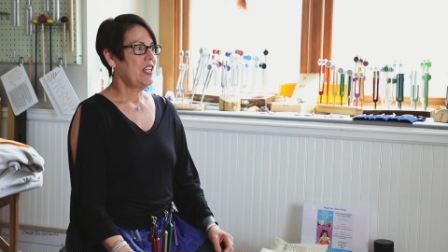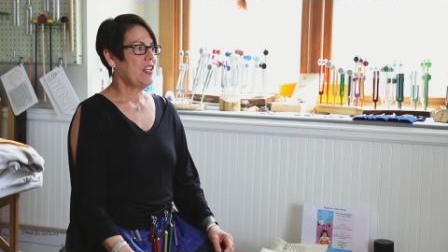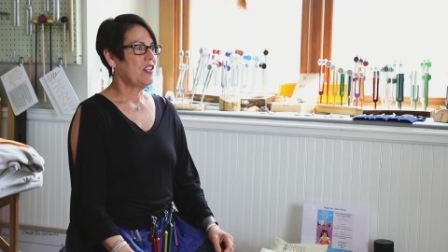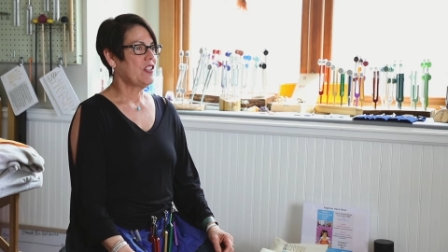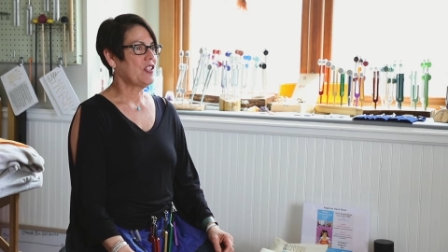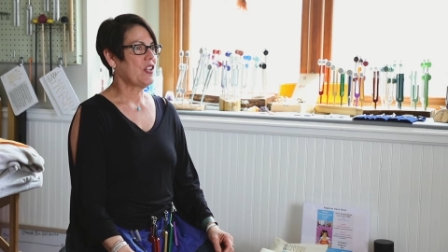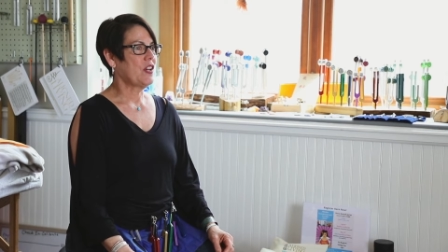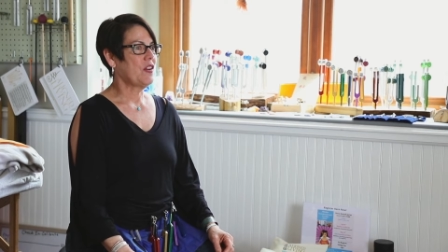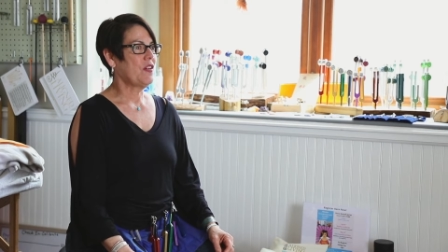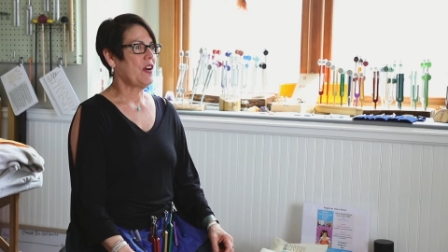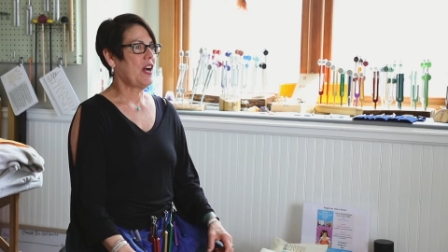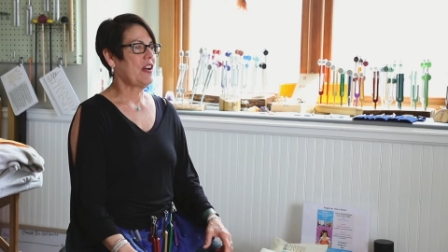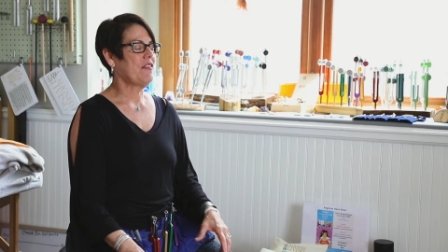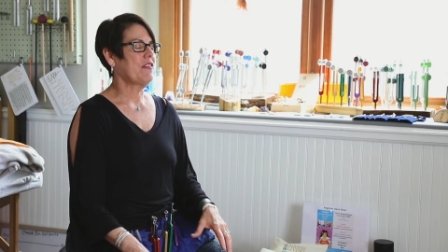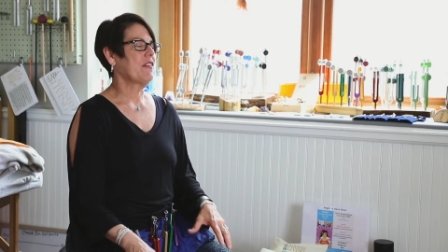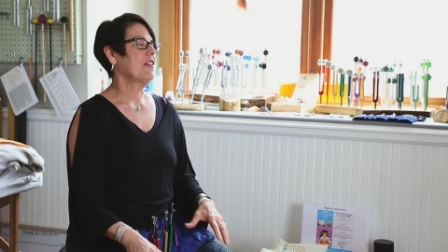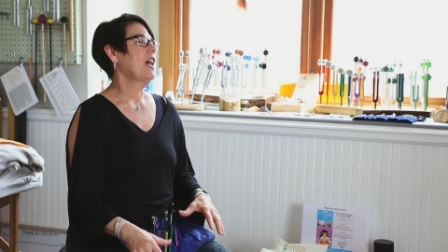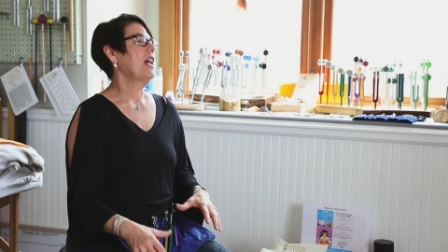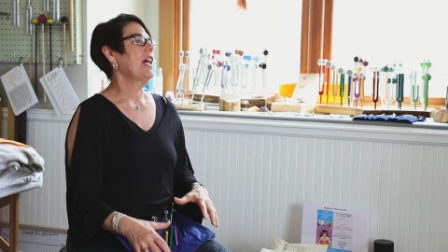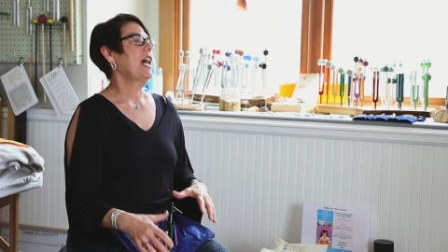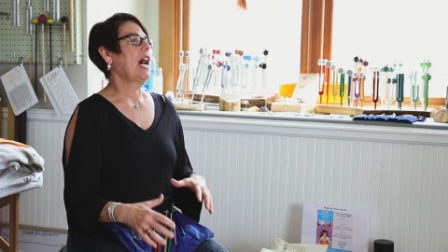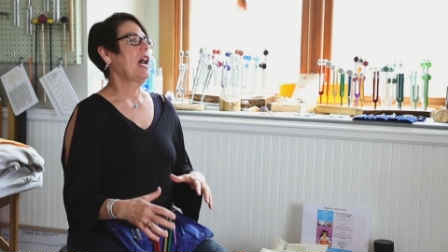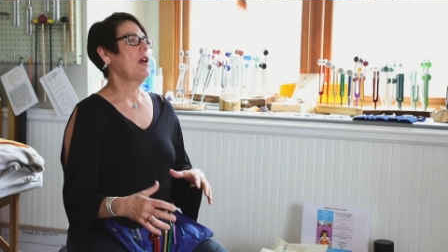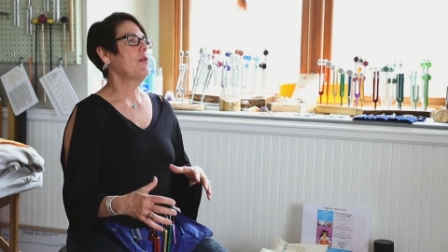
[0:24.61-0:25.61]
So I,
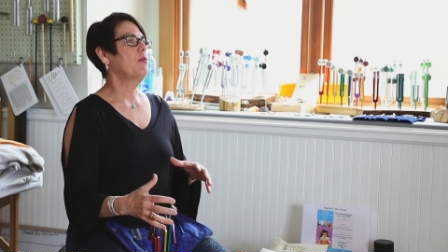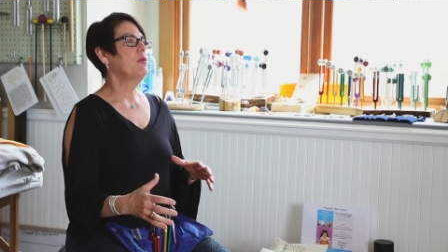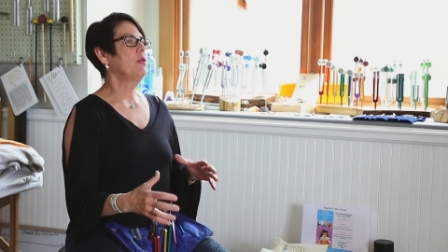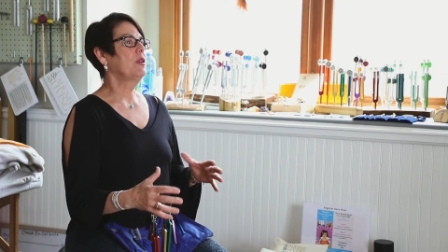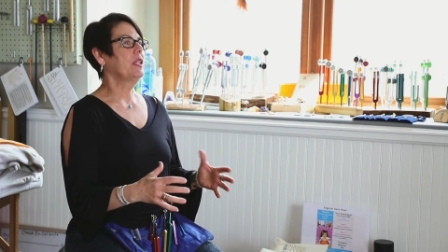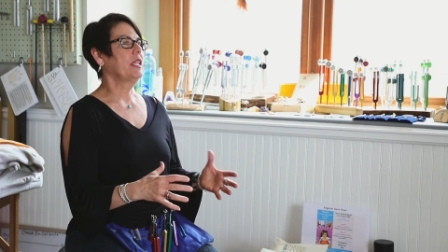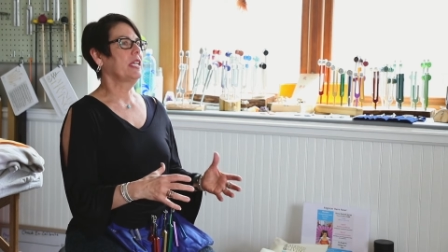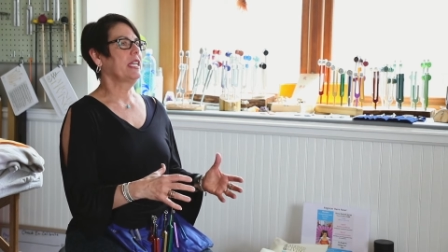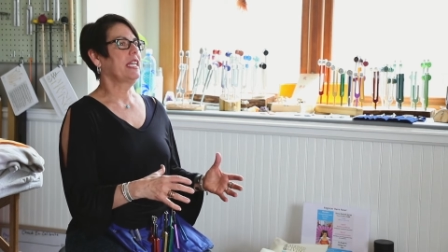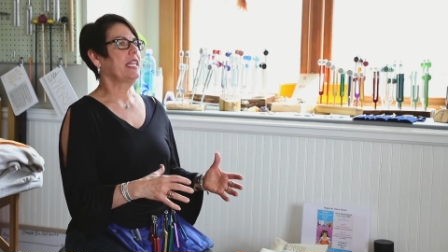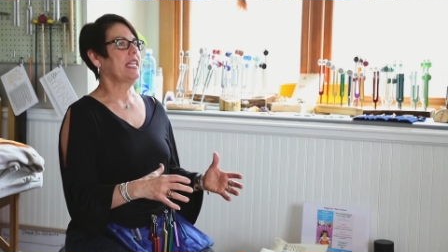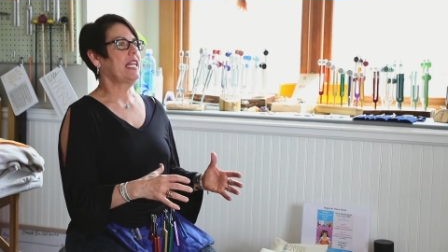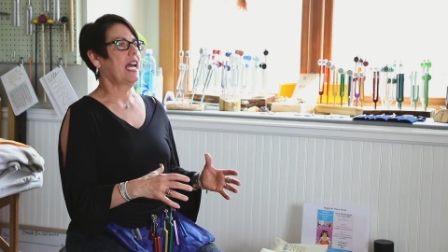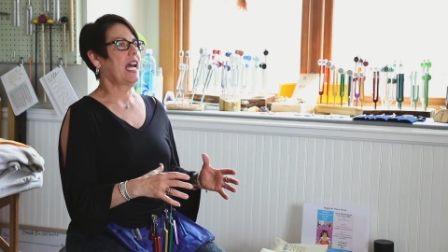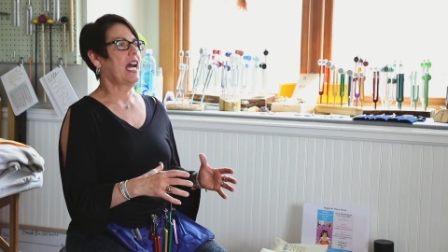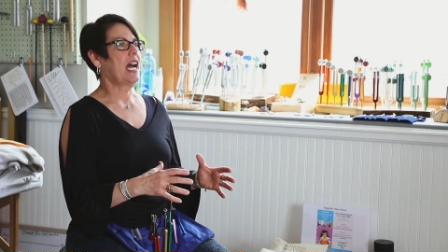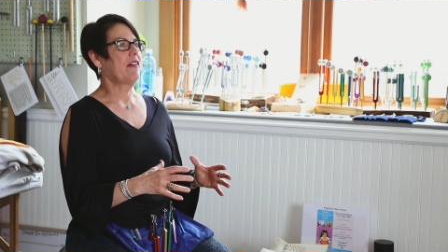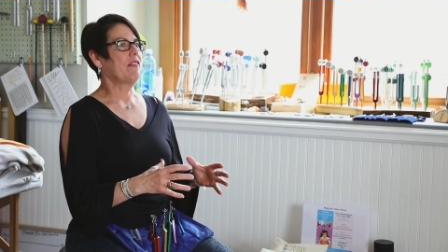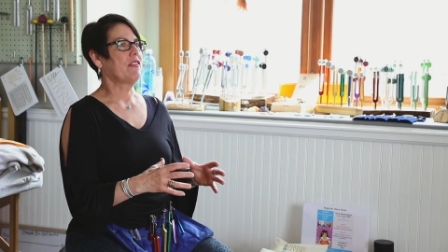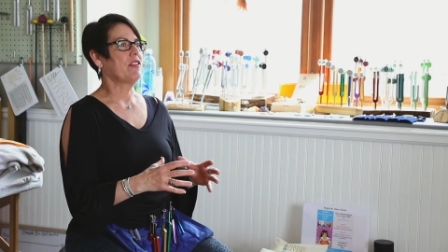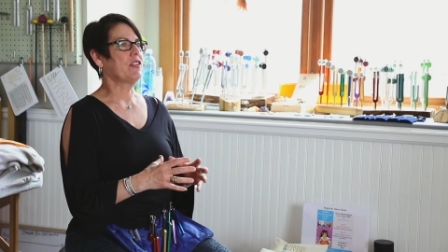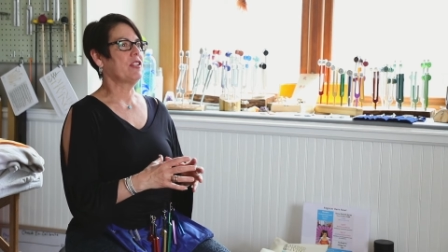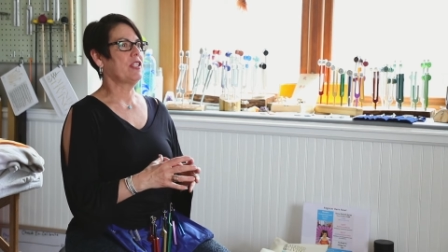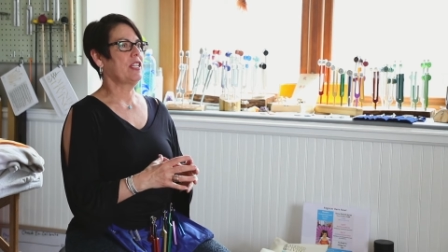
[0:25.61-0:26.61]
I really
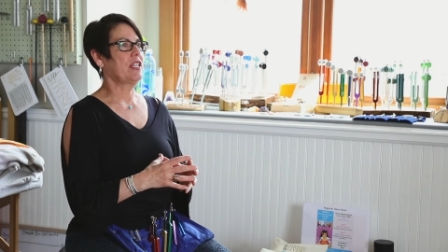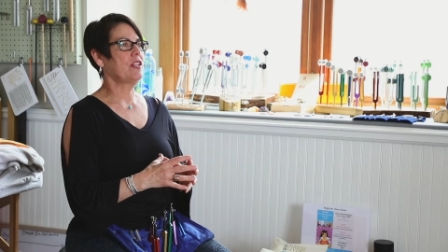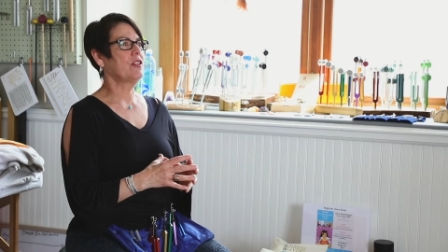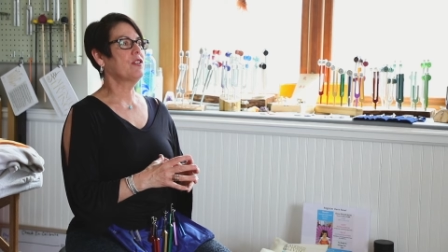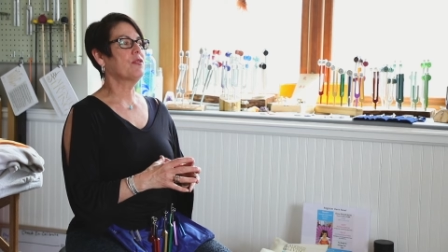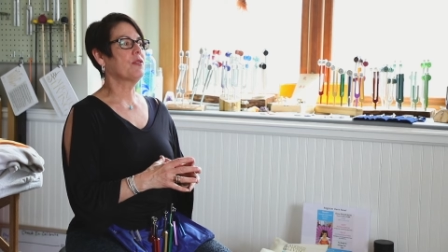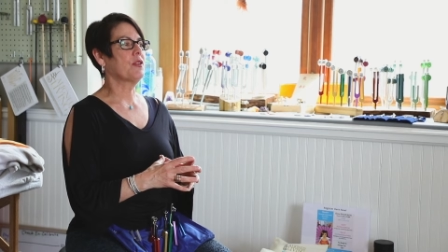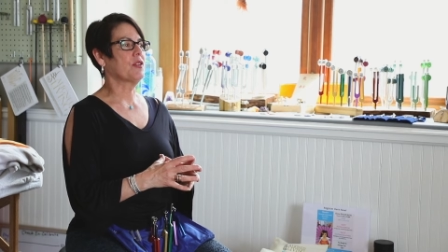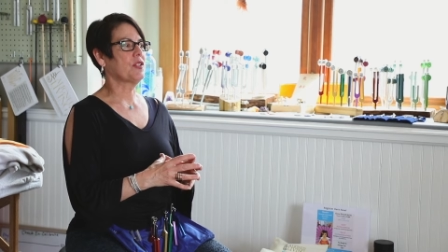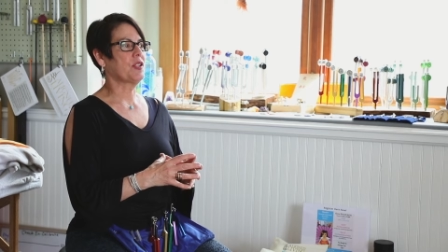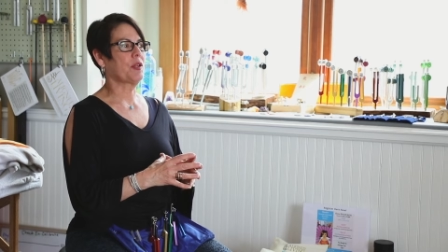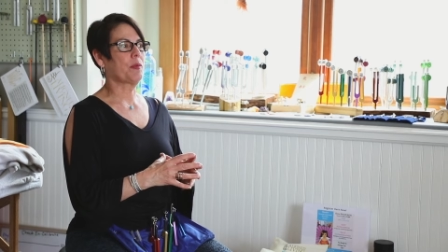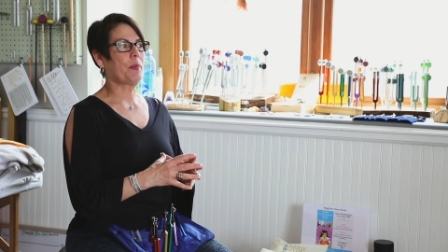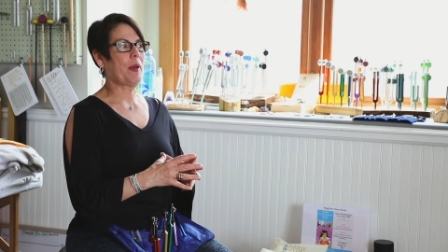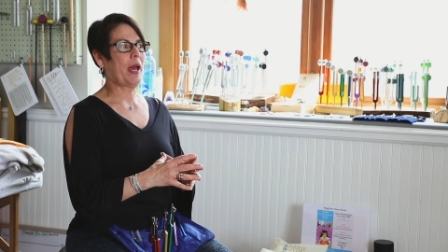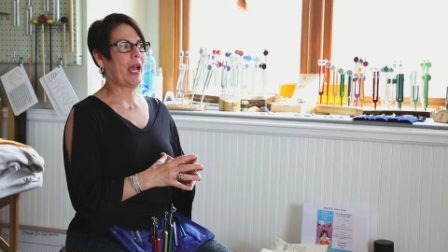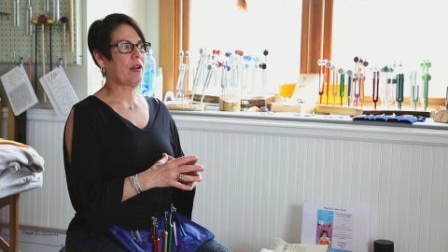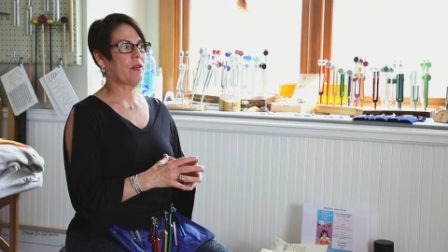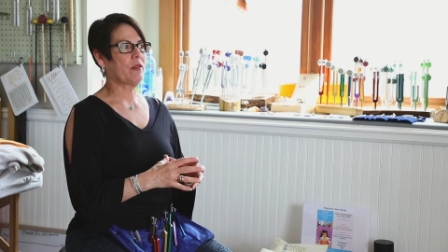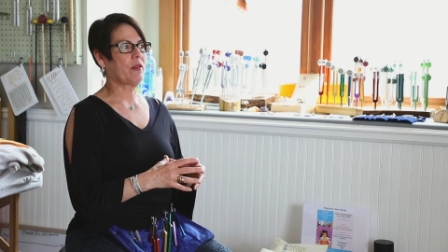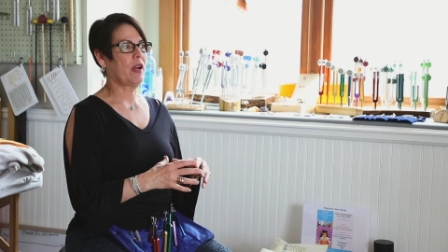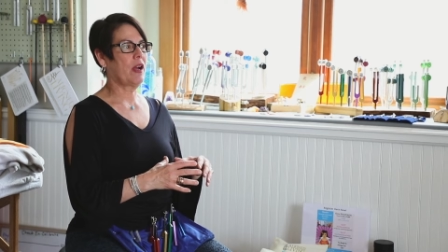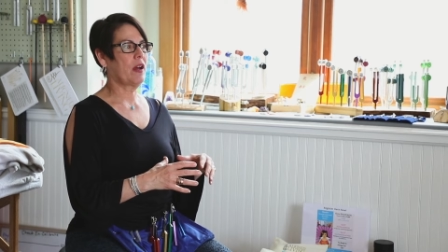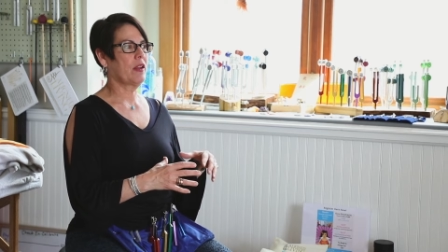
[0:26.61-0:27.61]
have this interesting
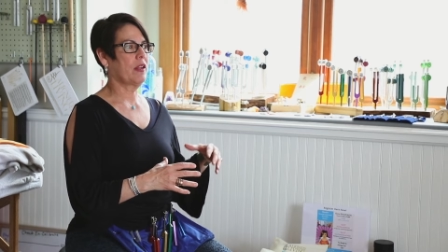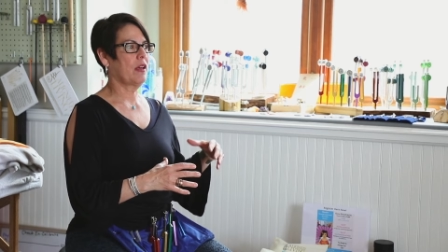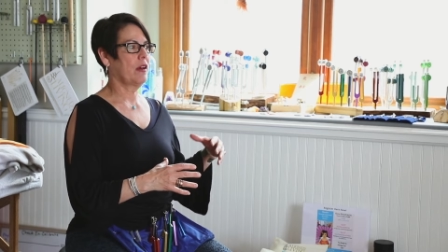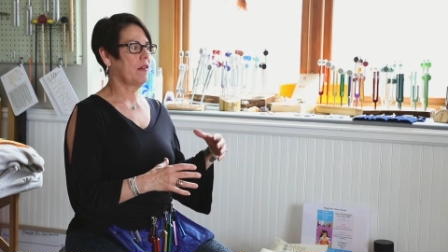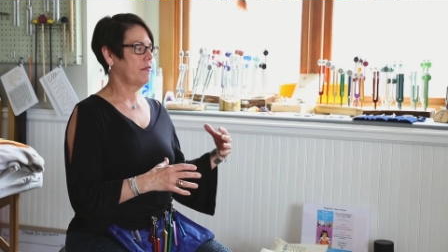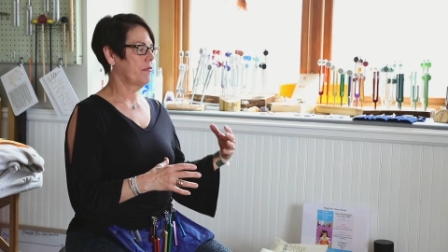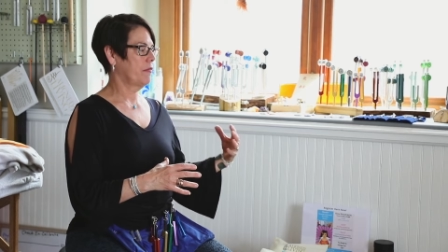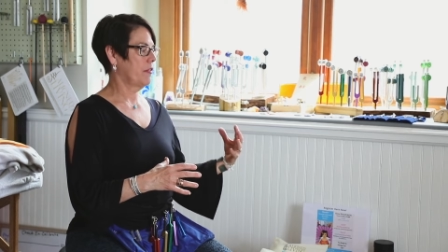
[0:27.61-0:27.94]
background of